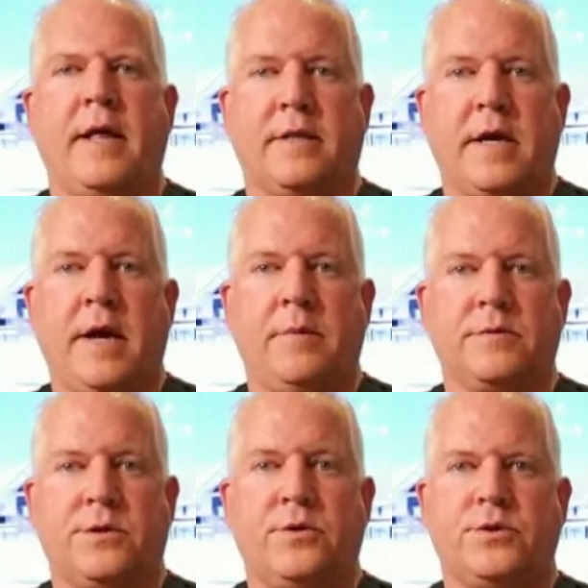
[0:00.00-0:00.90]
at the time
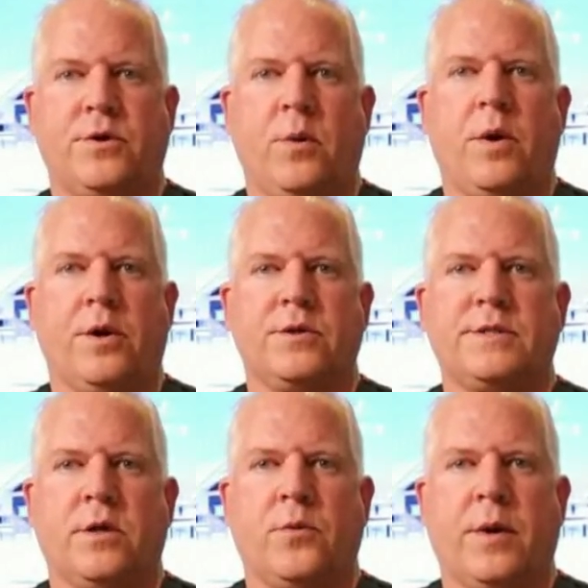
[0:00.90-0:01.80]
of surgery while you're
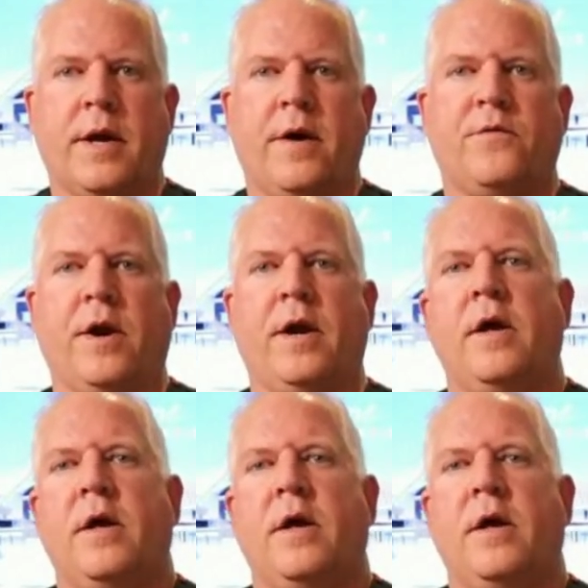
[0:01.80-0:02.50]
still in recovery.